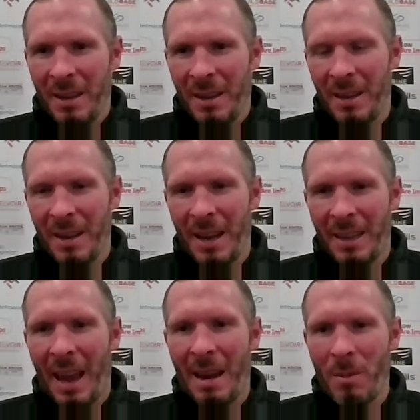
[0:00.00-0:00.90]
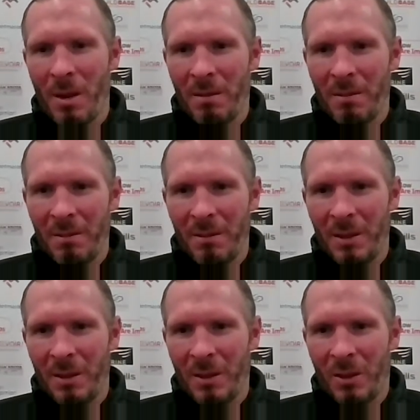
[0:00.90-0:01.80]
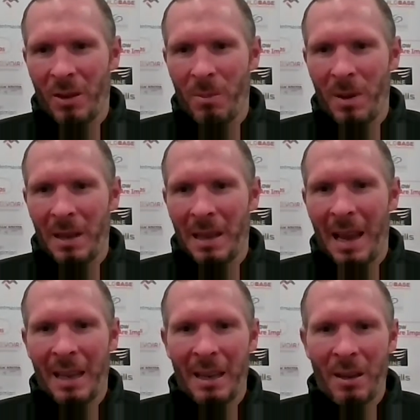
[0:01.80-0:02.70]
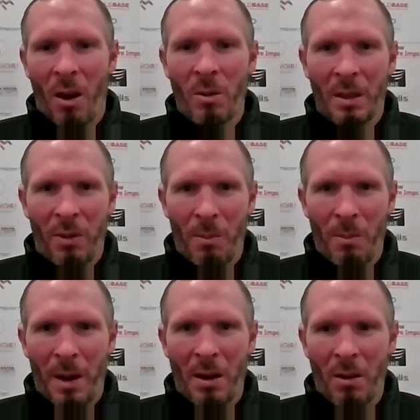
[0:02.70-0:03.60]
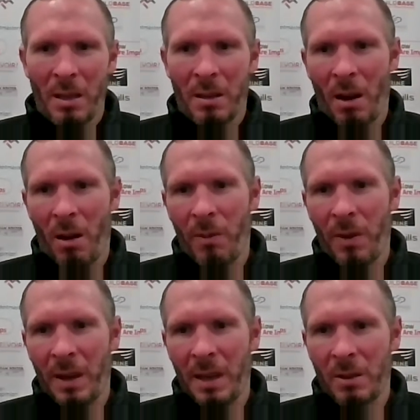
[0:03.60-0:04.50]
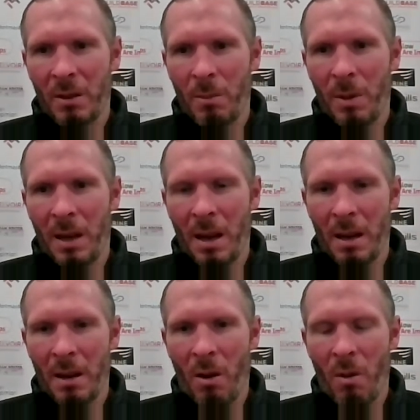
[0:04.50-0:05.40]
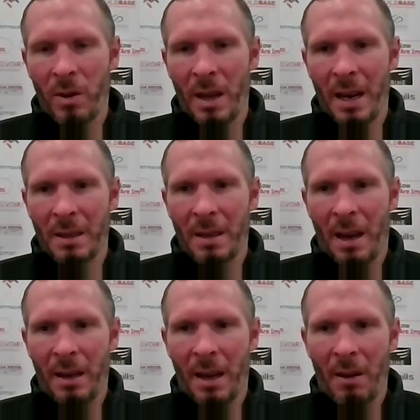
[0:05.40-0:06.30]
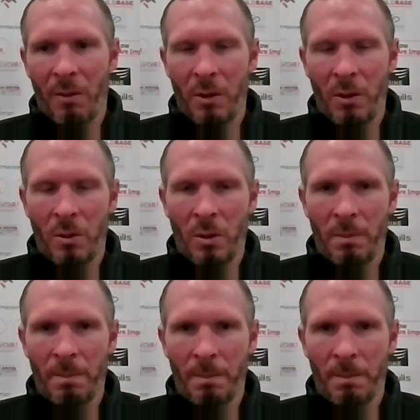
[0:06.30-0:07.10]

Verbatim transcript: uh, a game that's going to be lacking in goals, if I'm being mm. honest. So I think it's going to be uh, hopefully an exciting game for the neutral.